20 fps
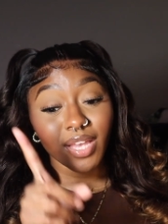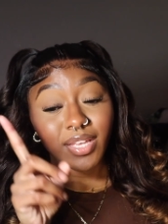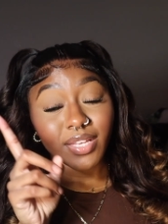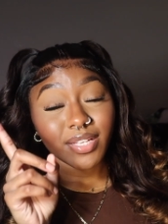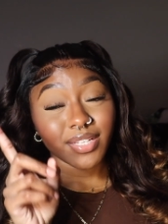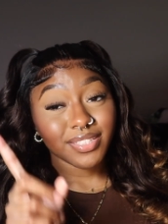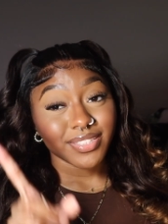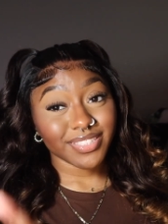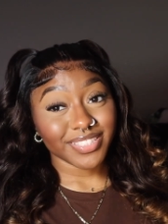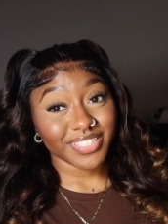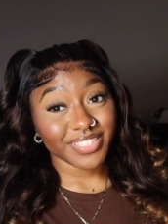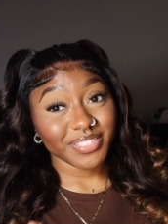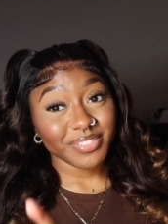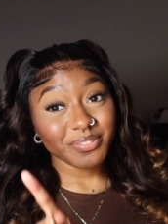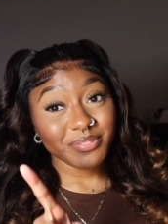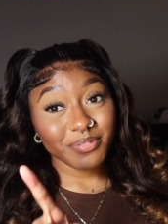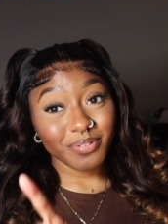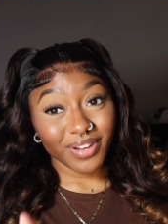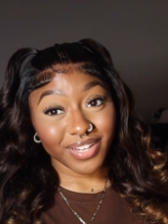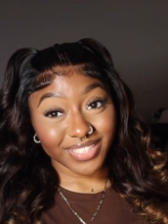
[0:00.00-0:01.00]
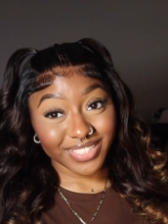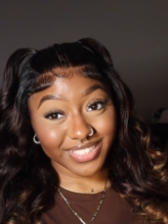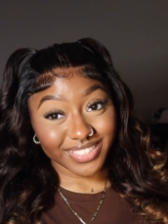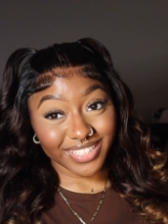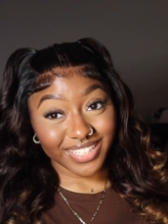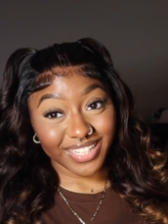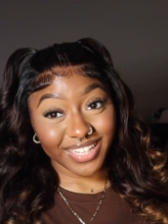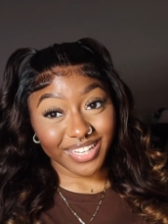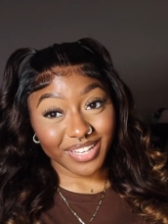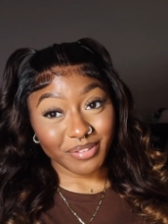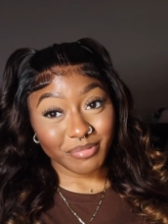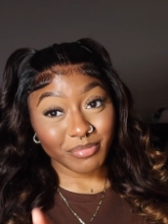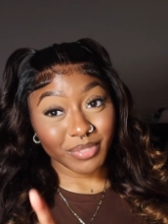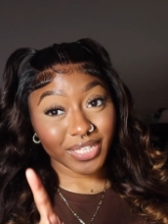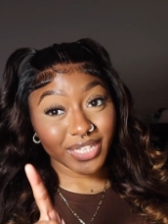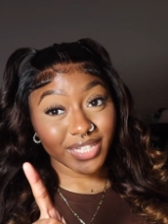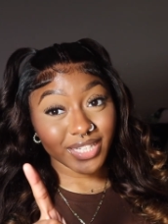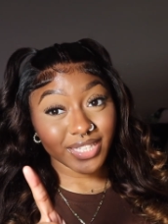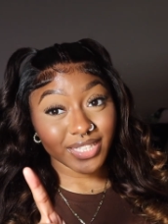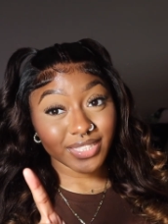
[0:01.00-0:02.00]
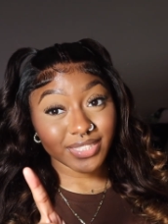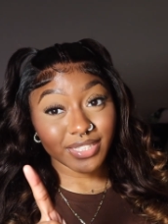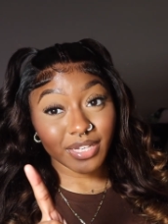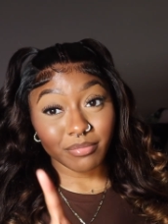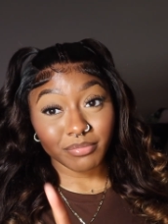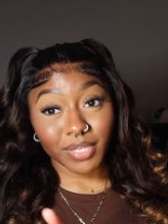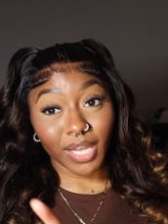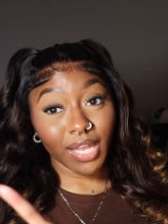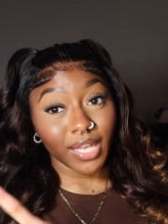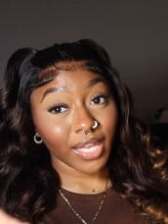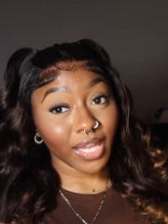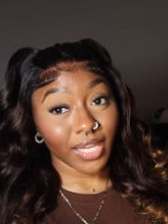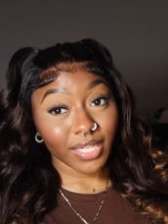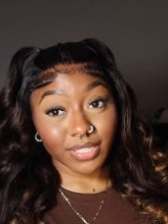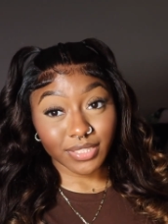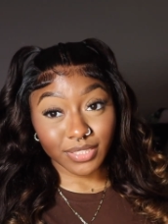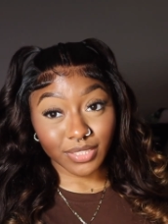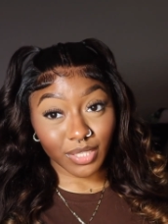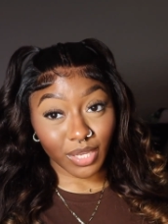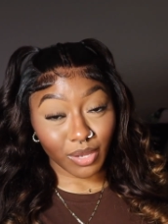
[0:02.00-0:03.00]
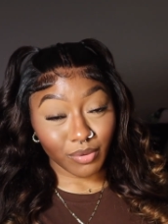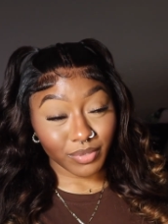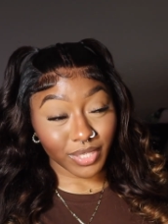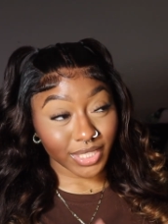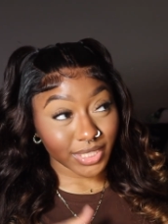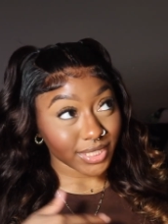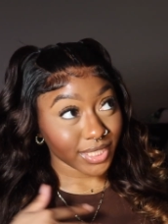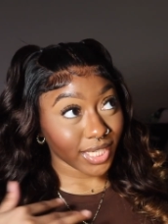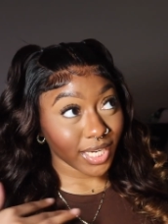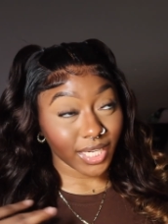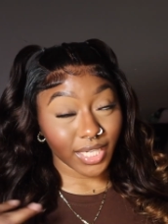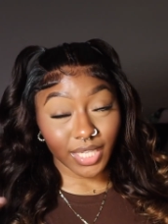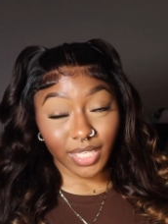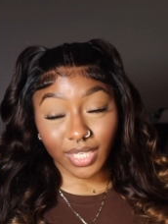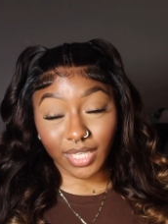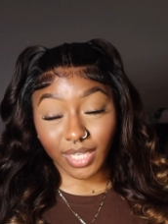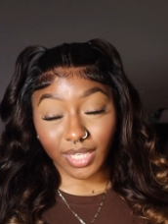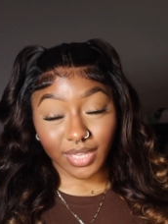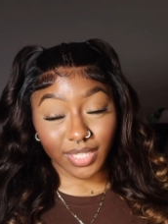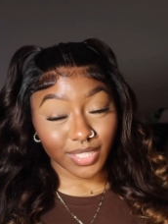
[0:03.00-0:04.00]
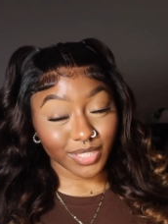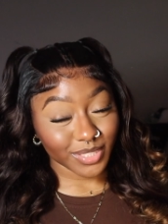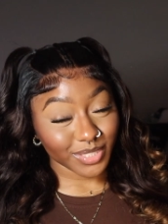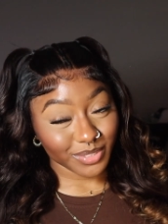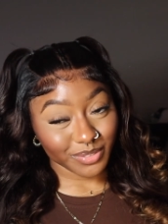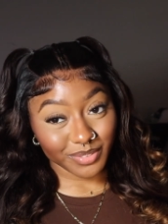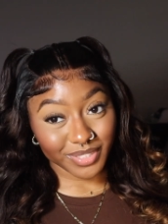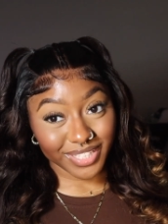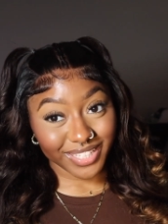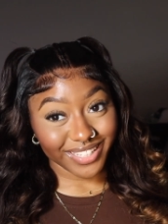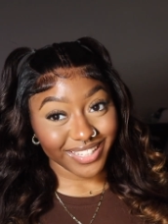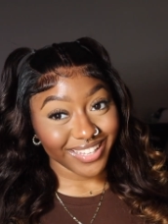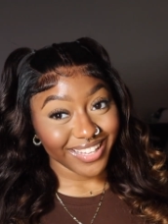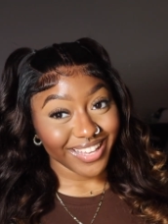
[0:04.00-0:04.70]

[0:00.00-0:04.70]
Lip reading: continue watching, because I'm not lying to y'all when I said I did nothing to it.